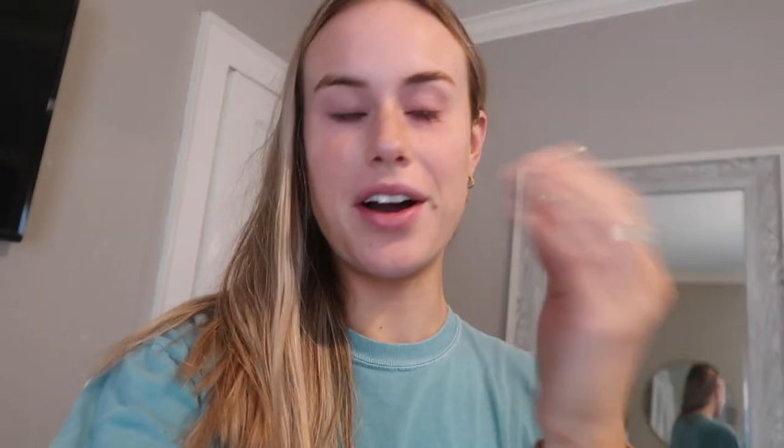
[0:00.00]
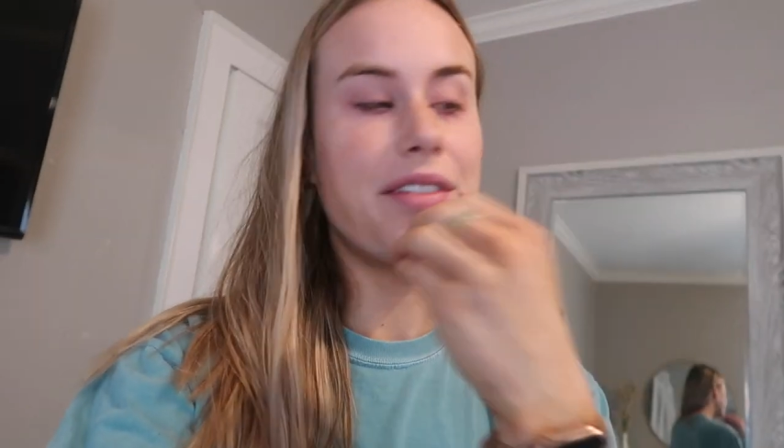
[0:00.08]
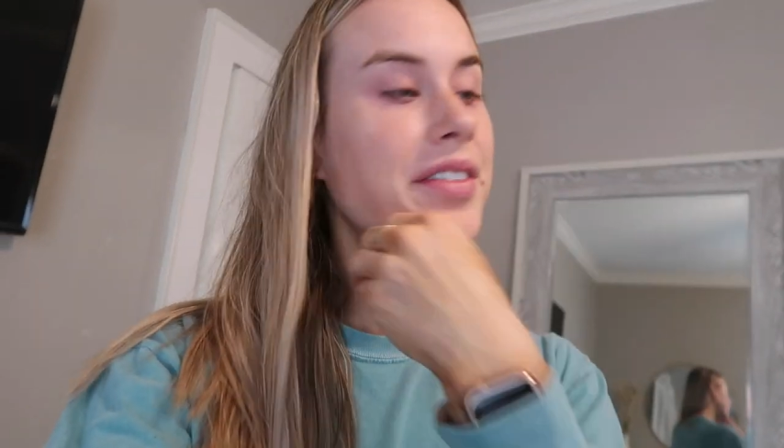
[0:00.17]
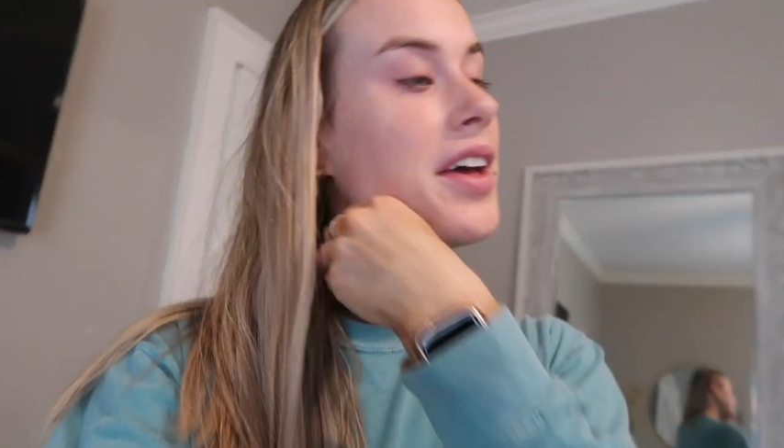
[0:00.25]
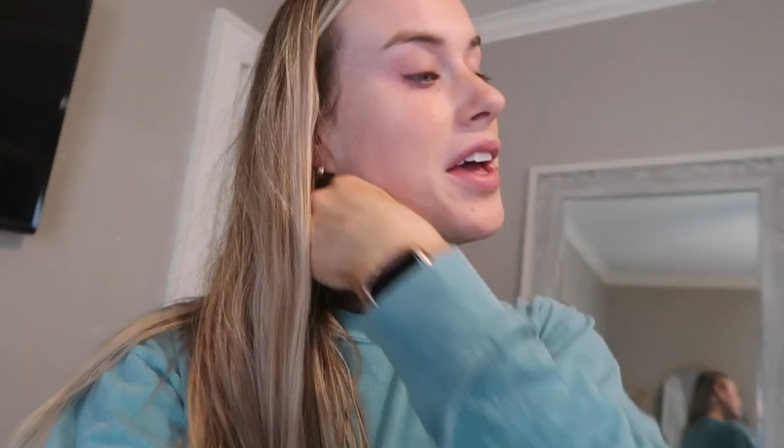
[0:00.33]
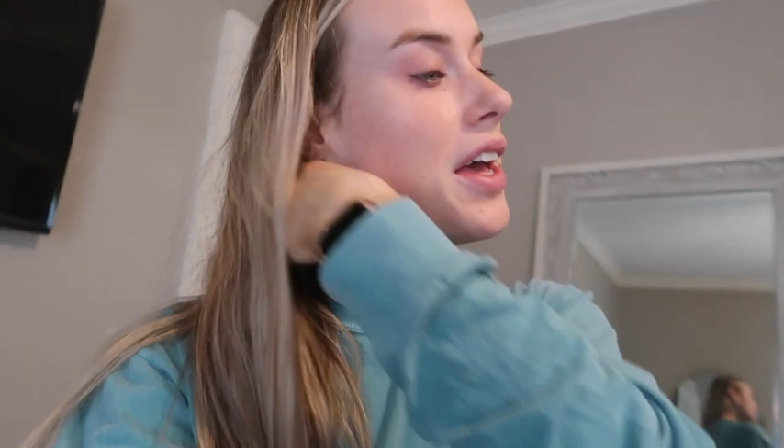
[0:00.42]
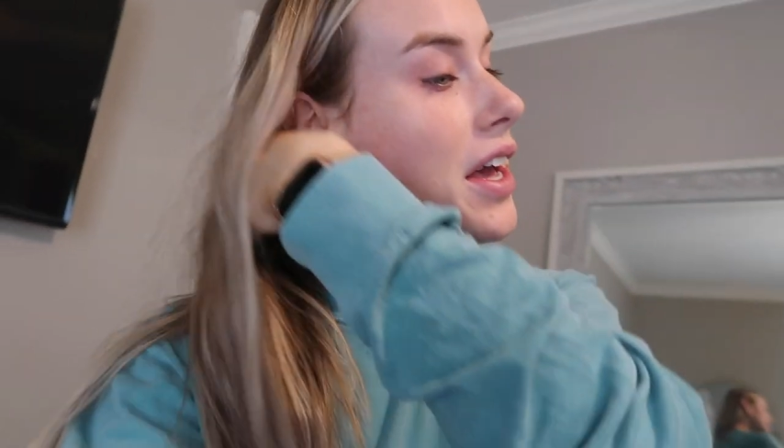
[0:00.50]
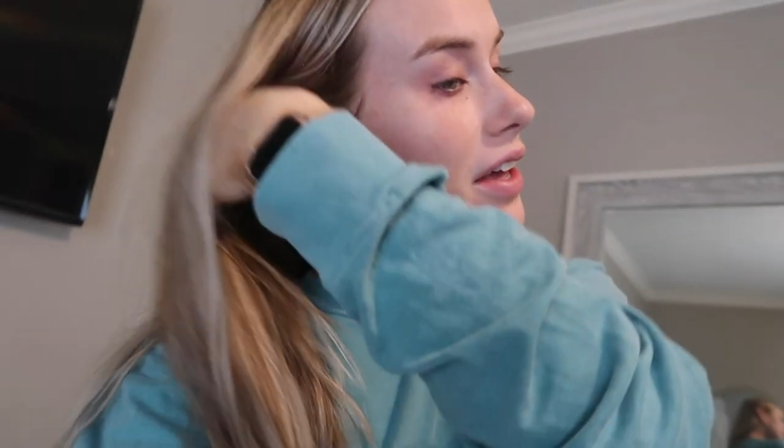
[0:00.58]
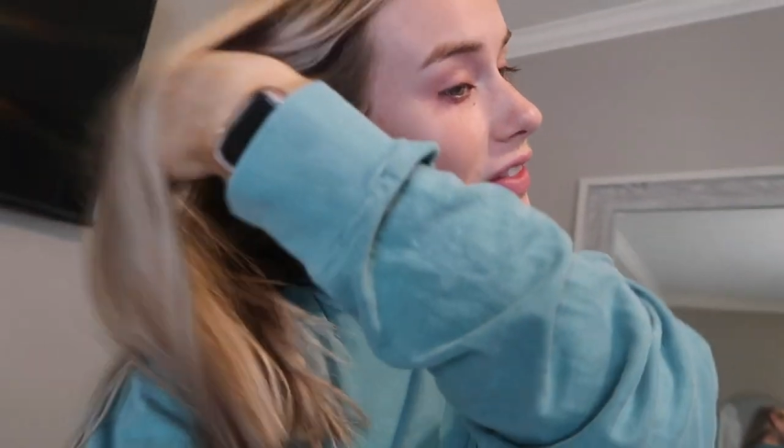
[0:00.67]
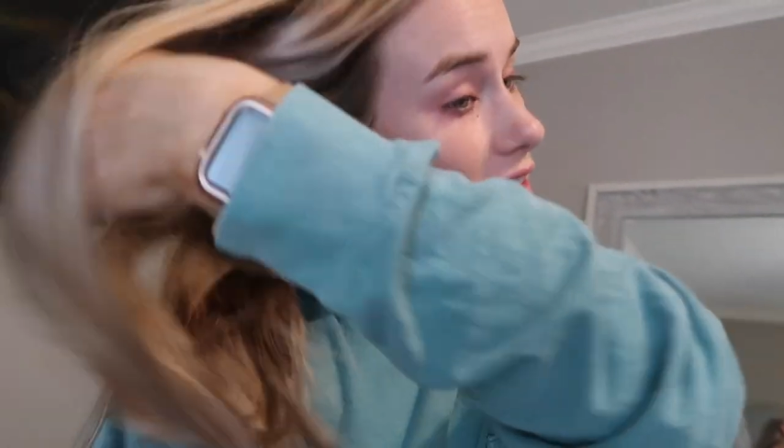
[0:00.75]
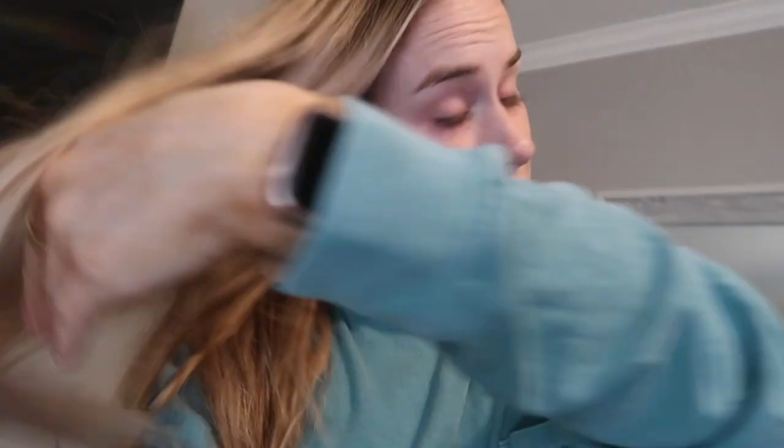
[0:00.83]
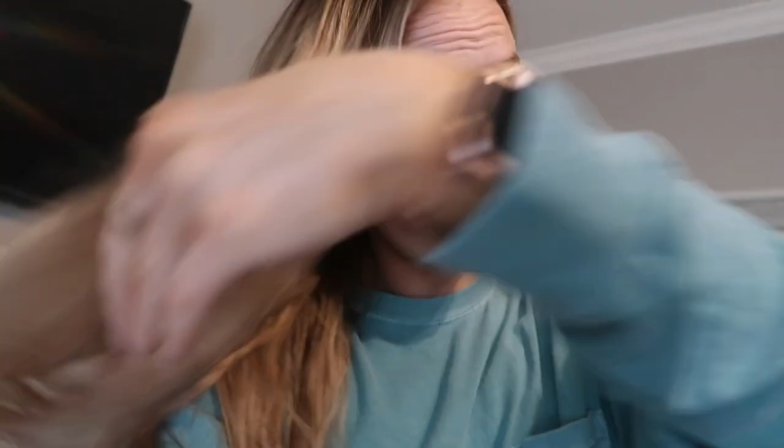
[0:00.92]
off
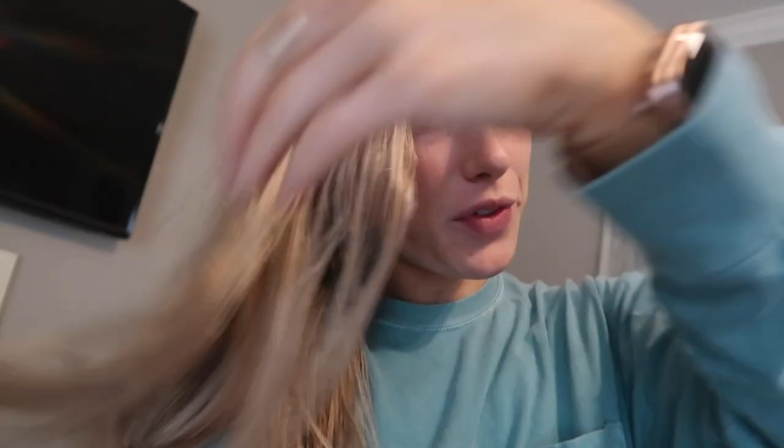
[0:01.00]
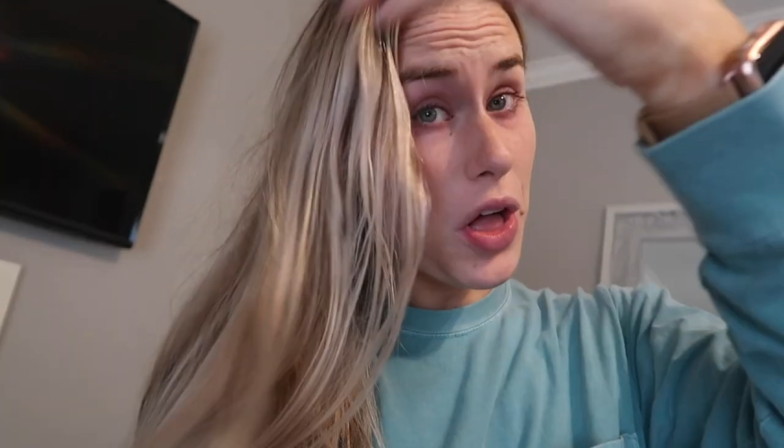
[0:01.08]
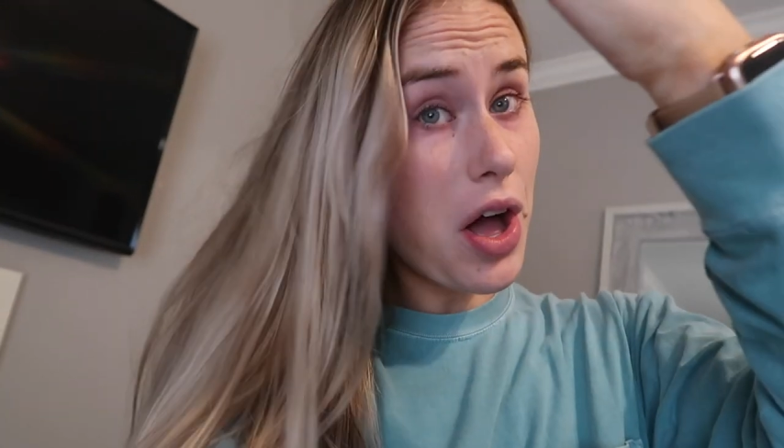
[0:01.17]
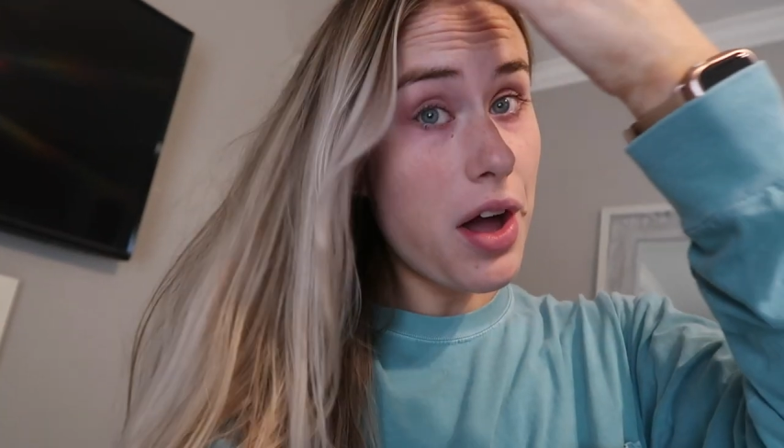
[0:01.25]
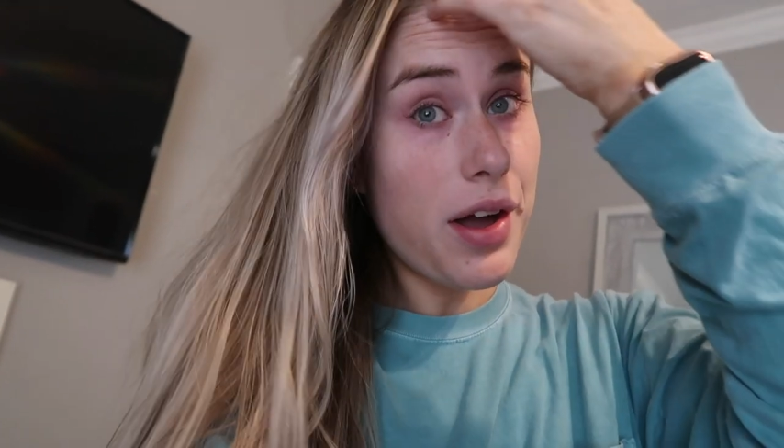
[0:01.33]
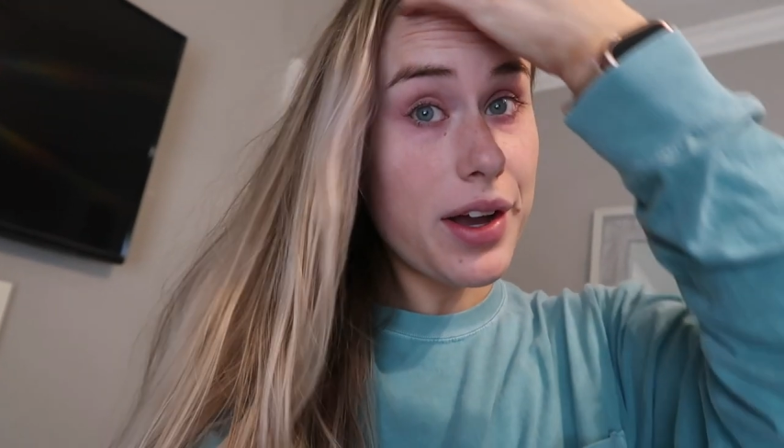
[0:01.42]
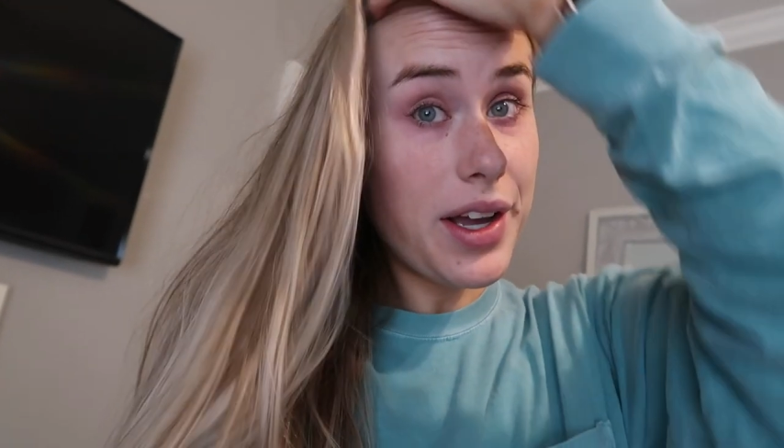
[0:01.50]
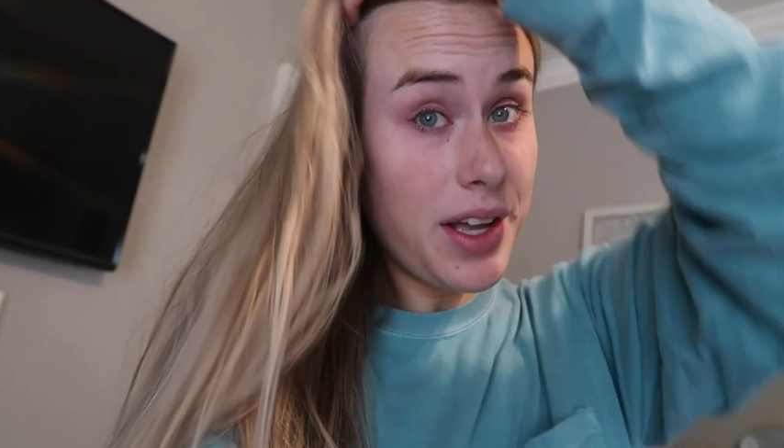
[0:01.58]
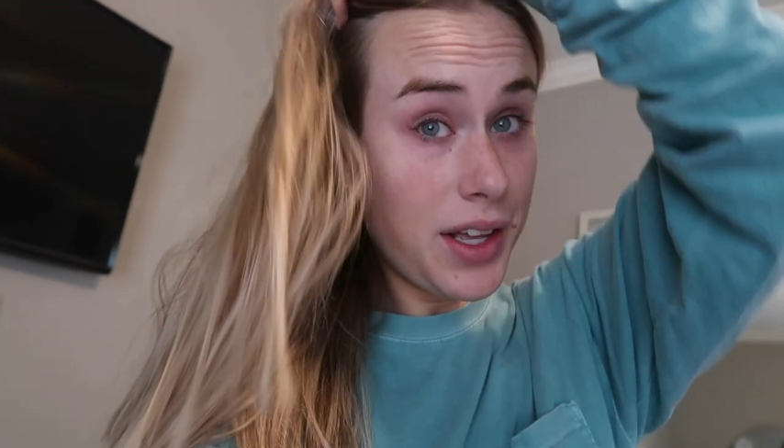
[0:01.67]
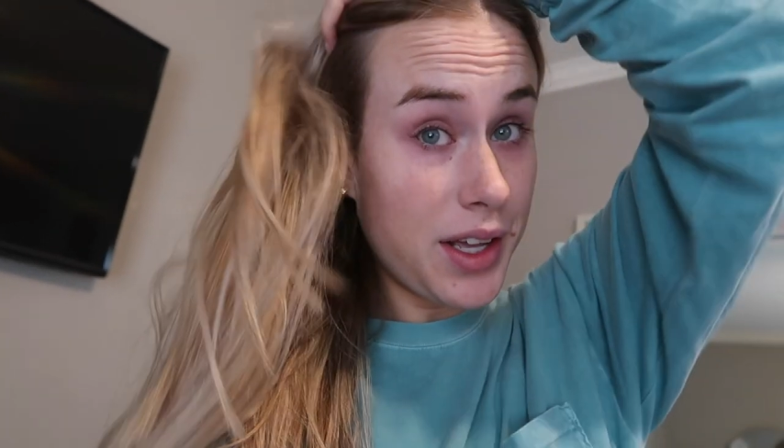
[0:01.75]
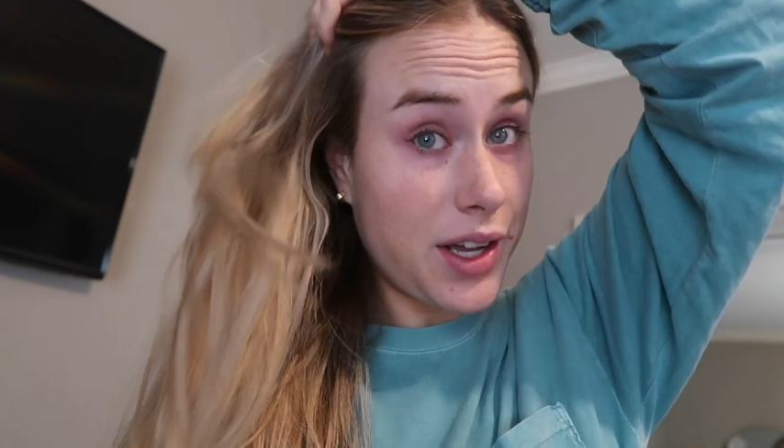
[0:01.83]
this vlog.